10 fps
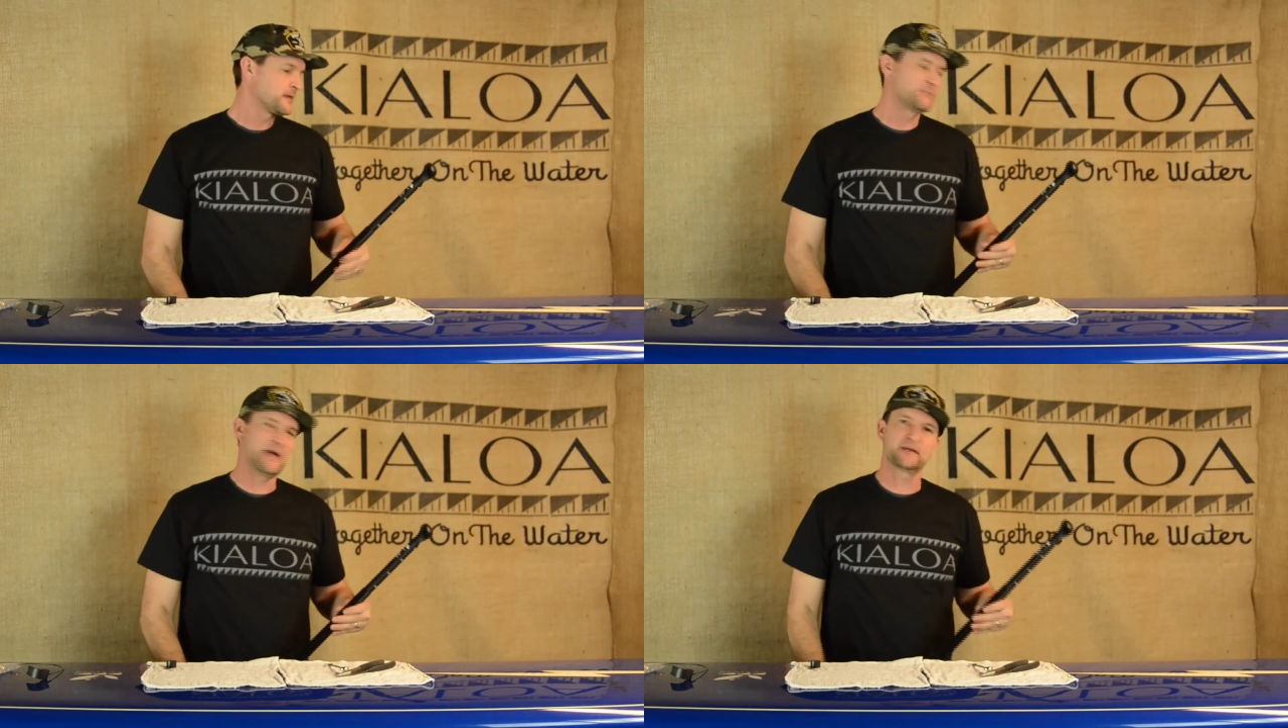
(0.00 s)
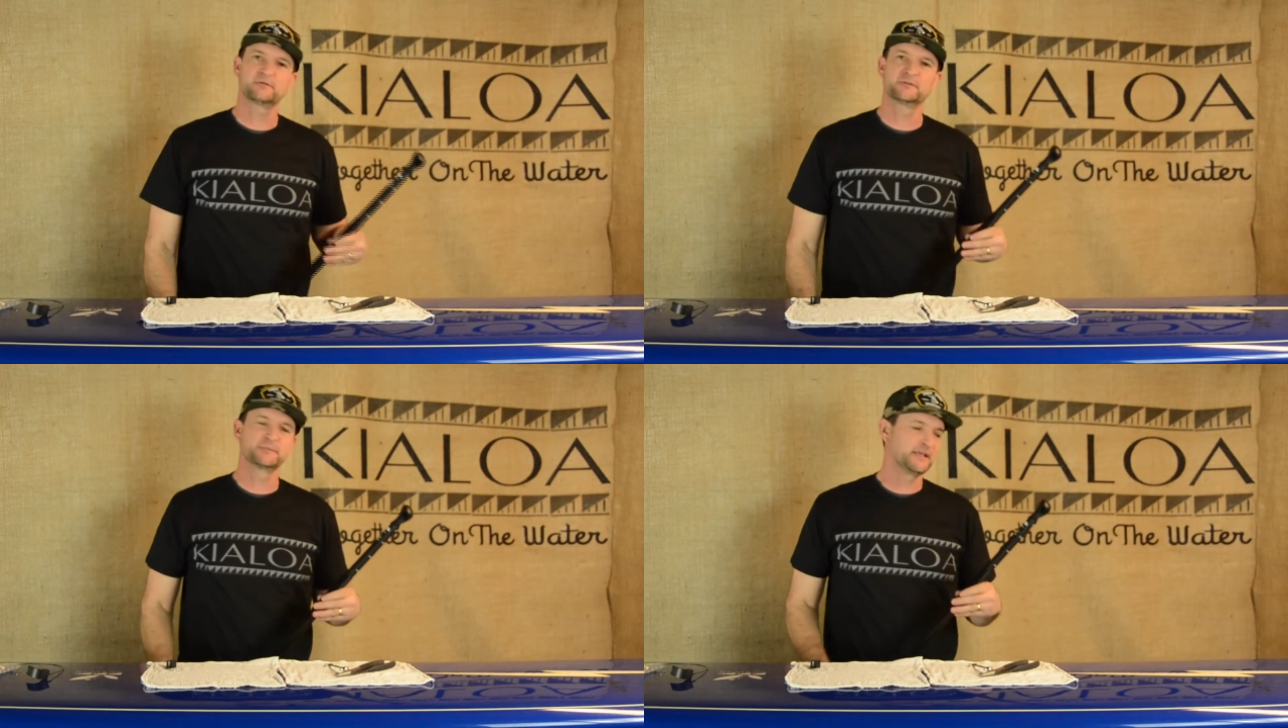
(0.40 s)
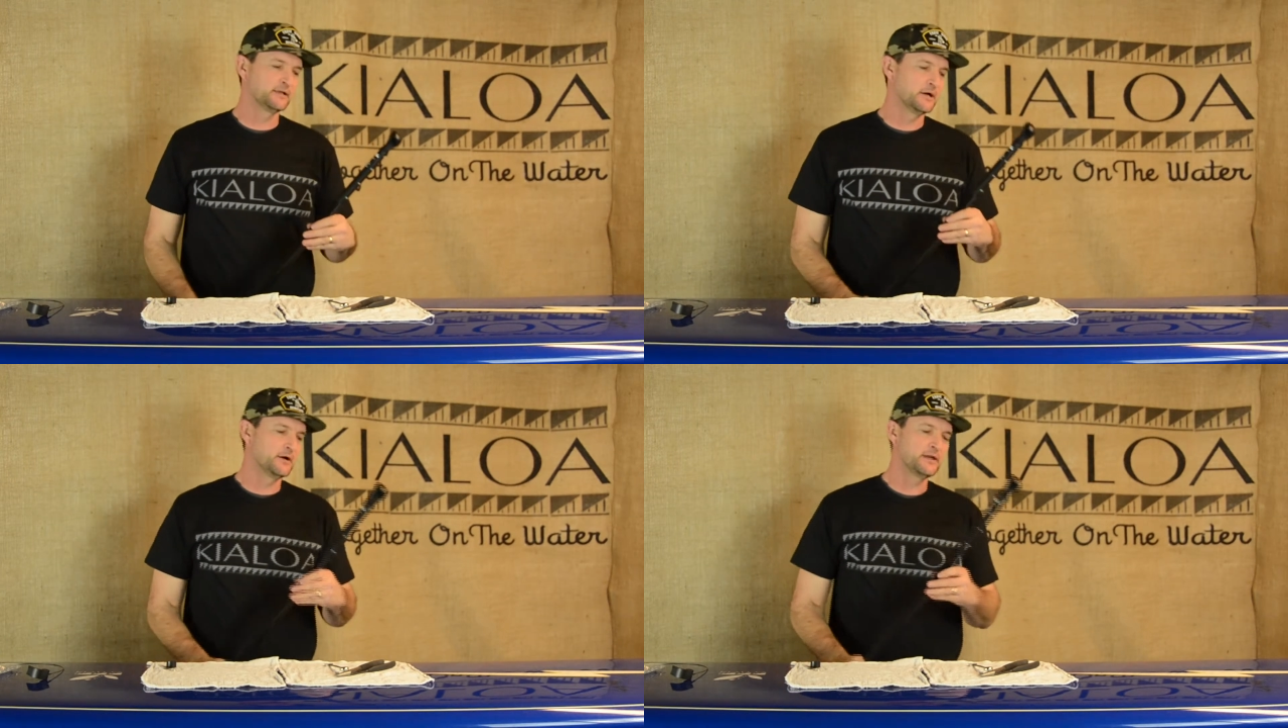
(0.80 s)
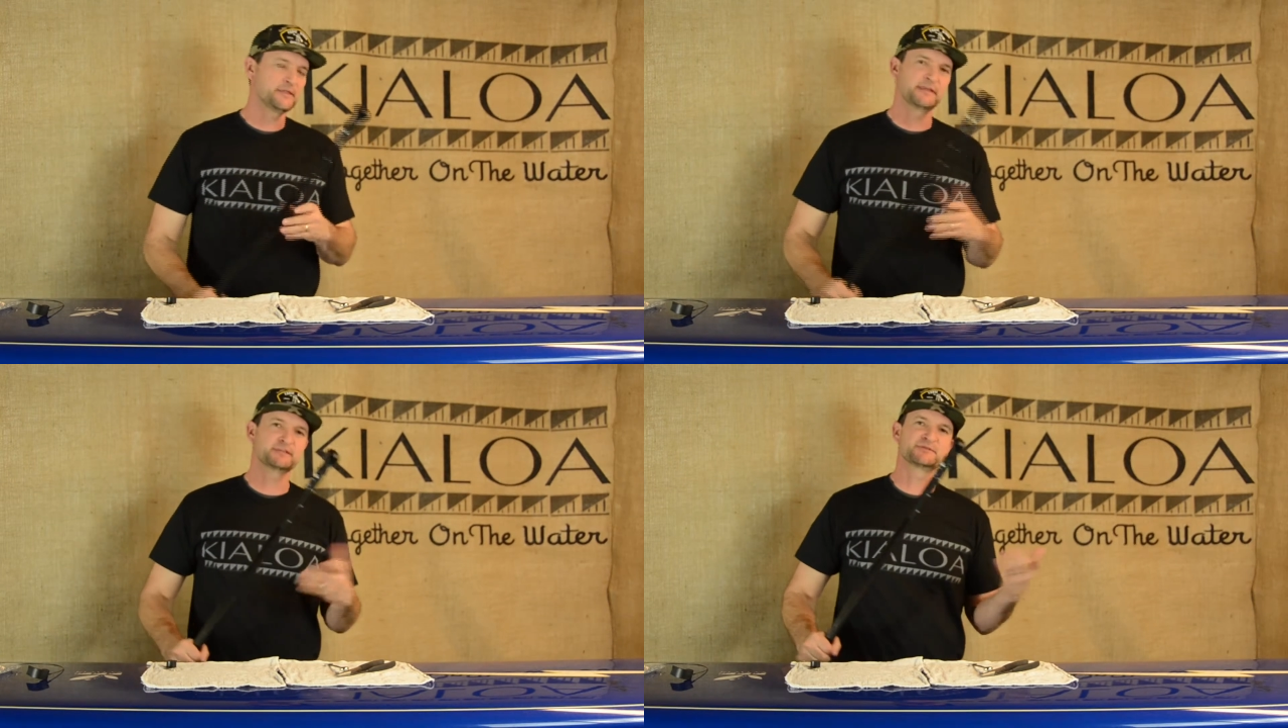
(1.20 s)
paddle from
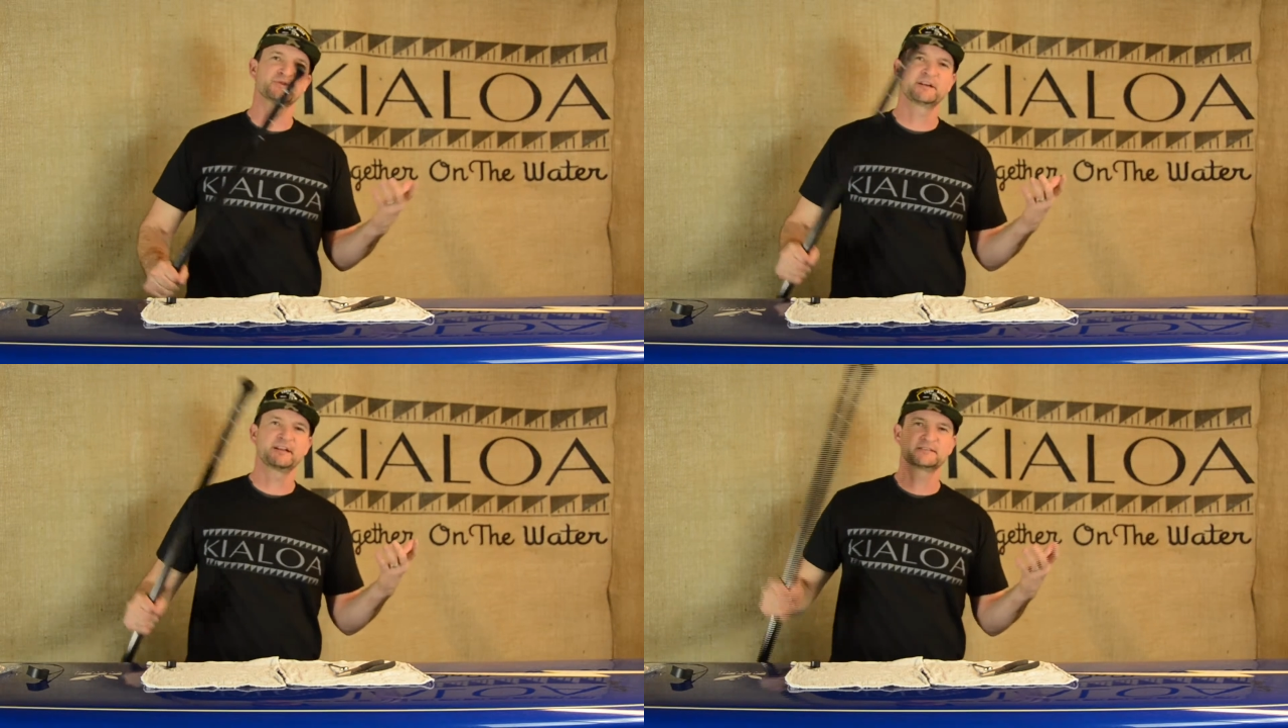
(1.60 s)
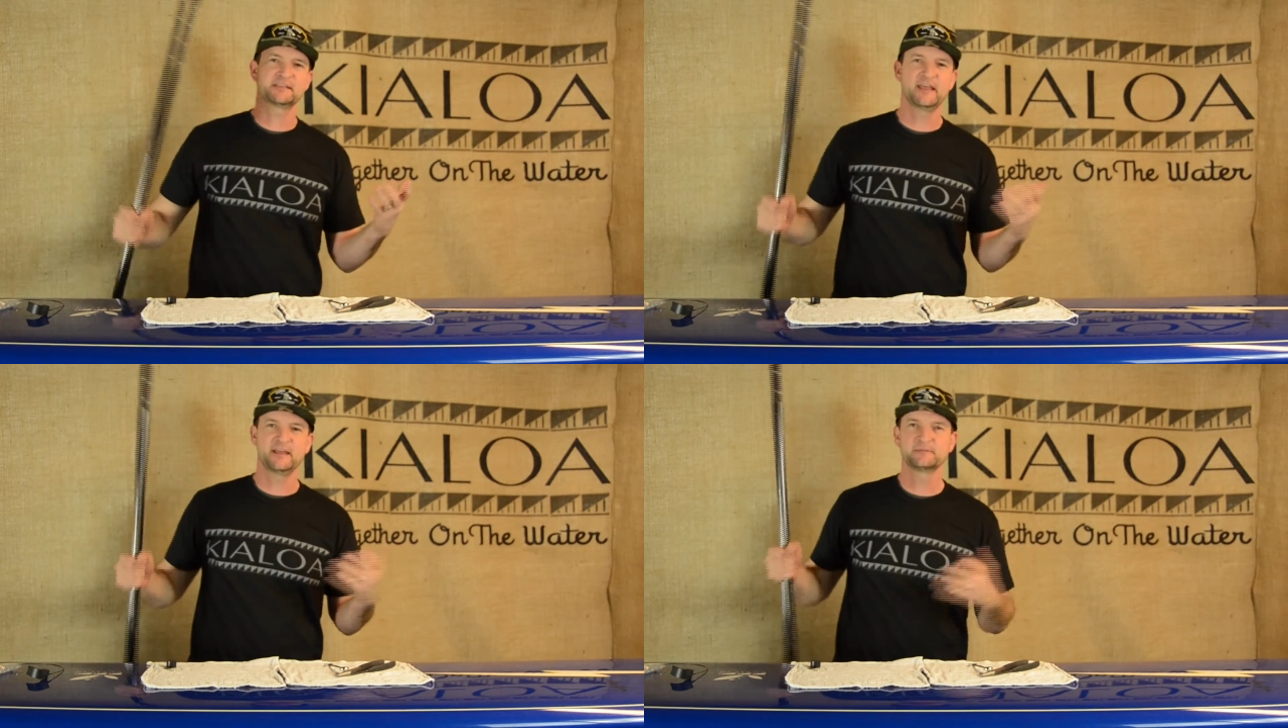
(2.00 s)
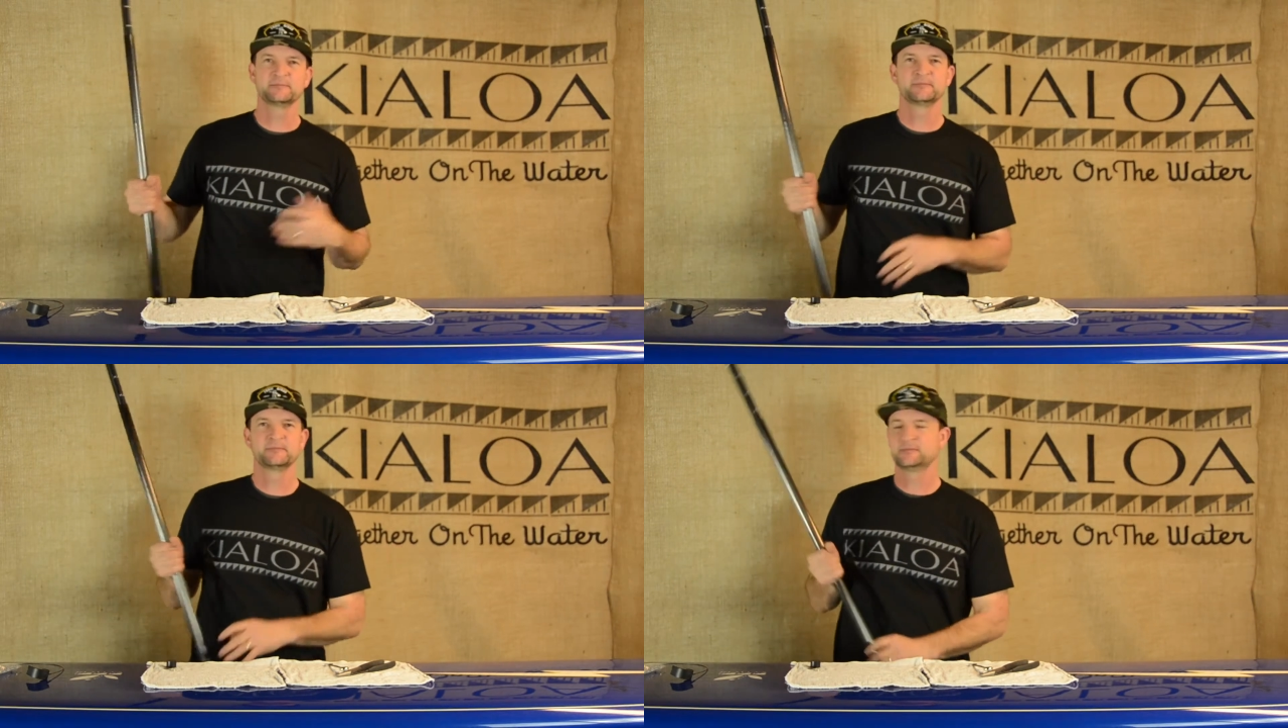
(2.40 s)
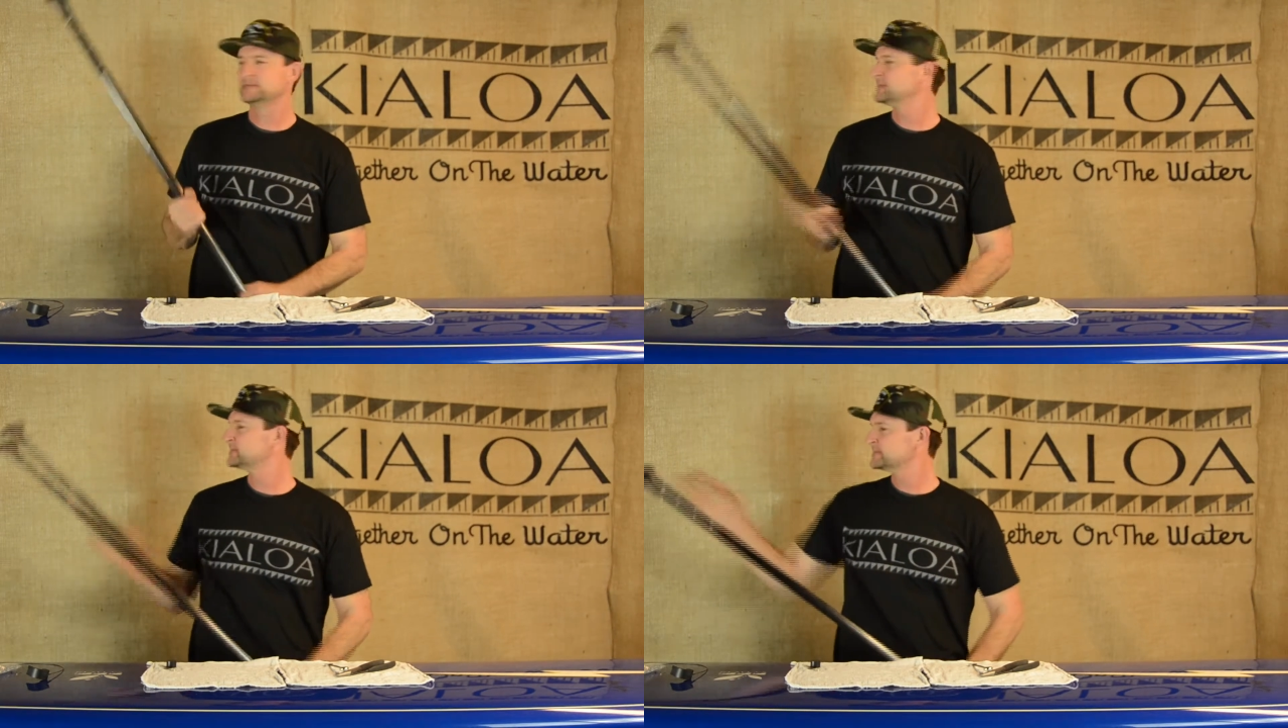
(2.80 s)
KIALOA. Thanks for joining us today.
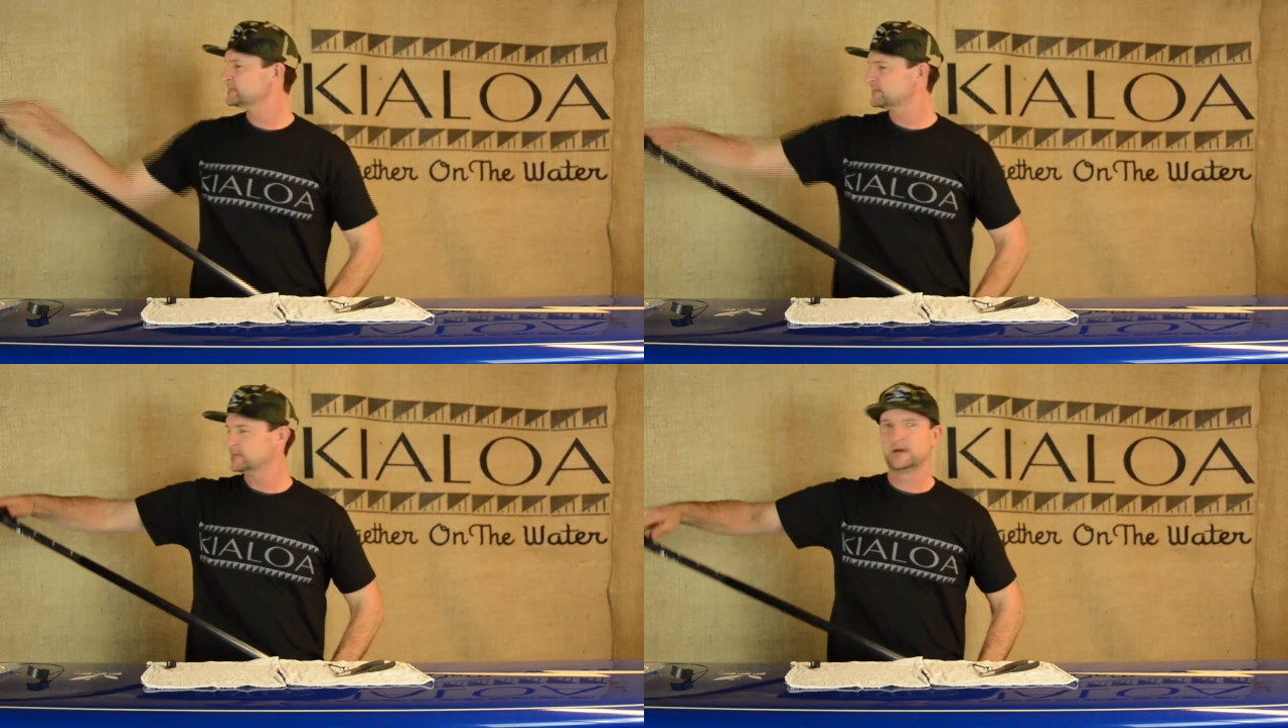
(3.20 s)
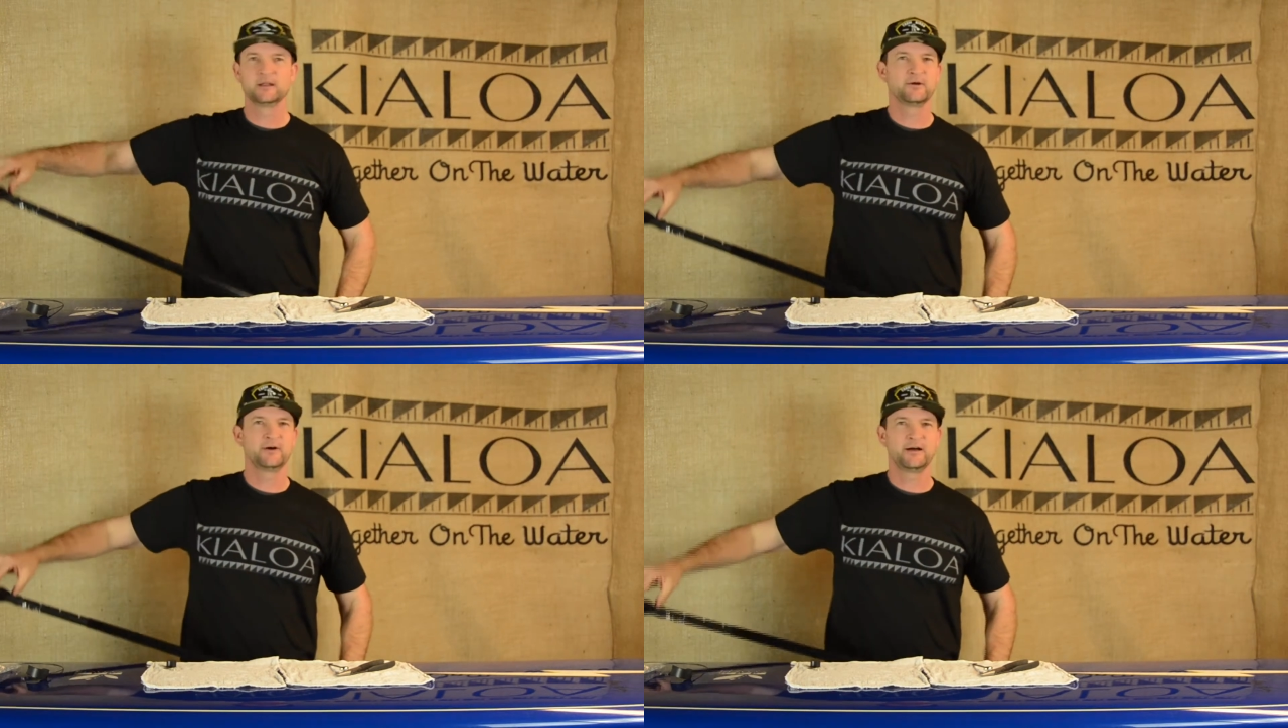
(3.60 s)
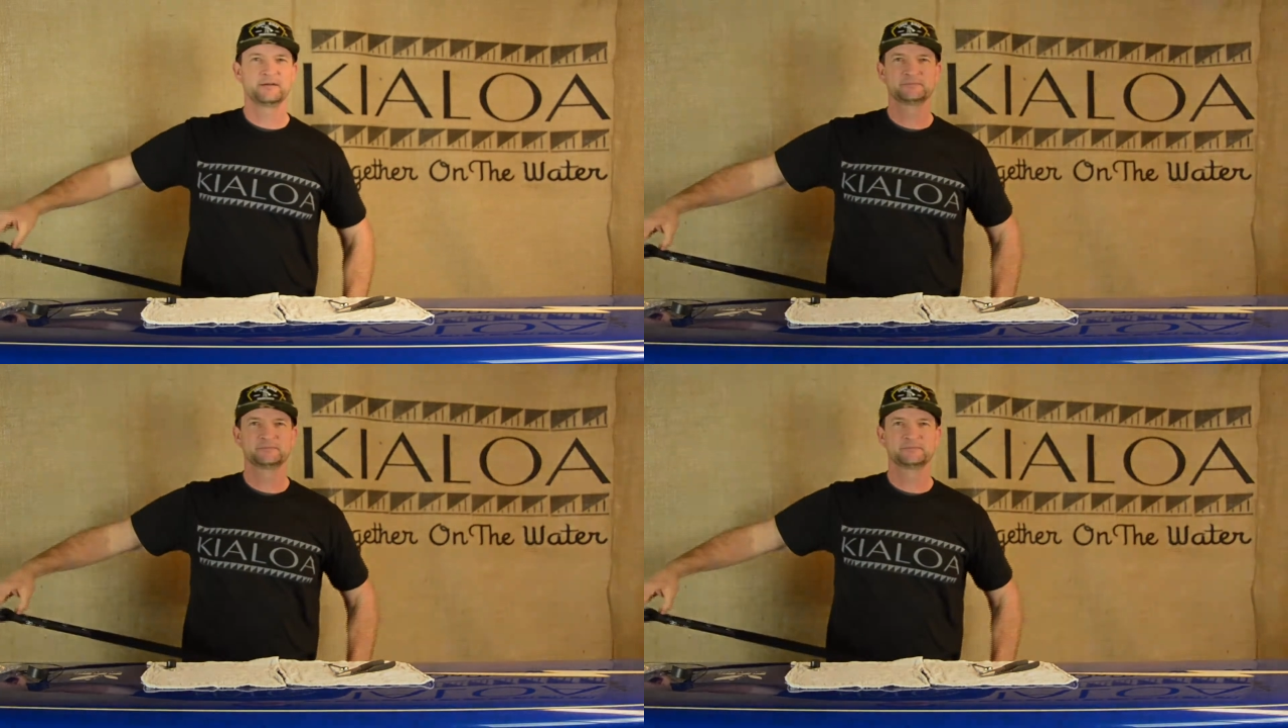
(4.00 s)
Aloha.